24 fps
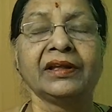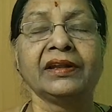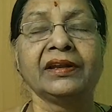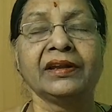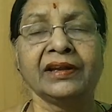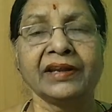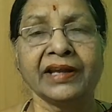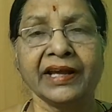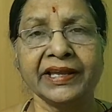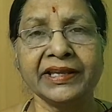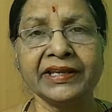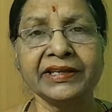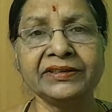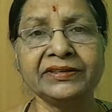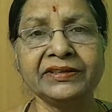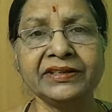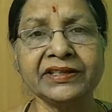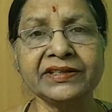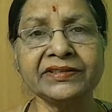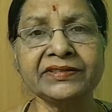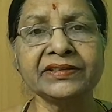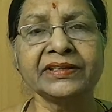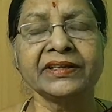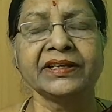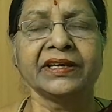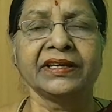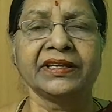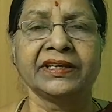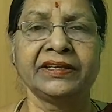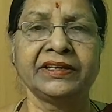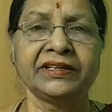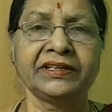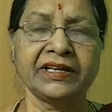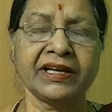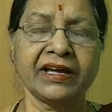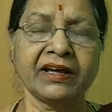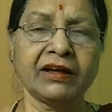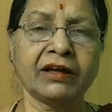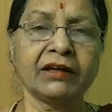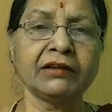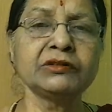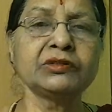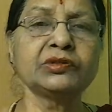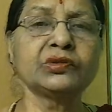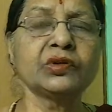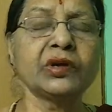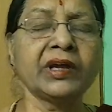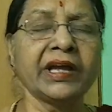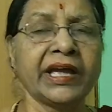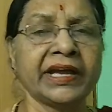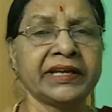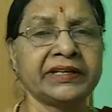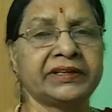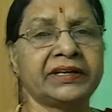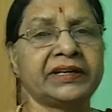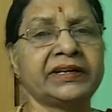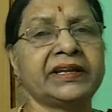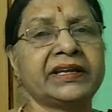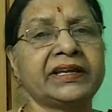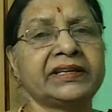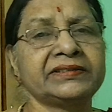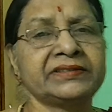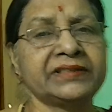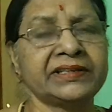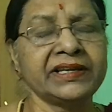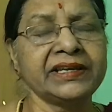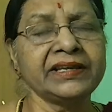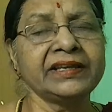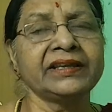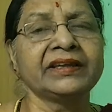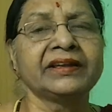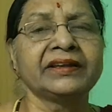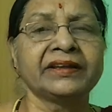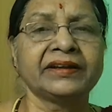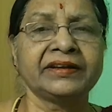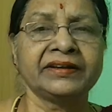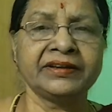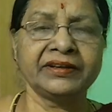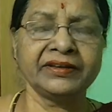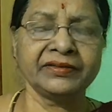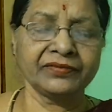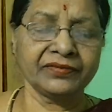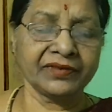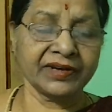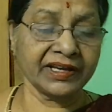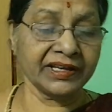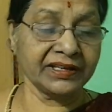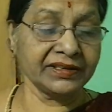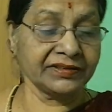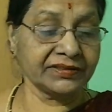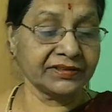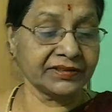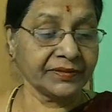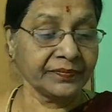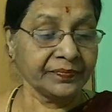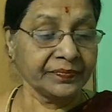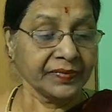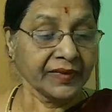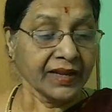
Like this, it also acted as a device.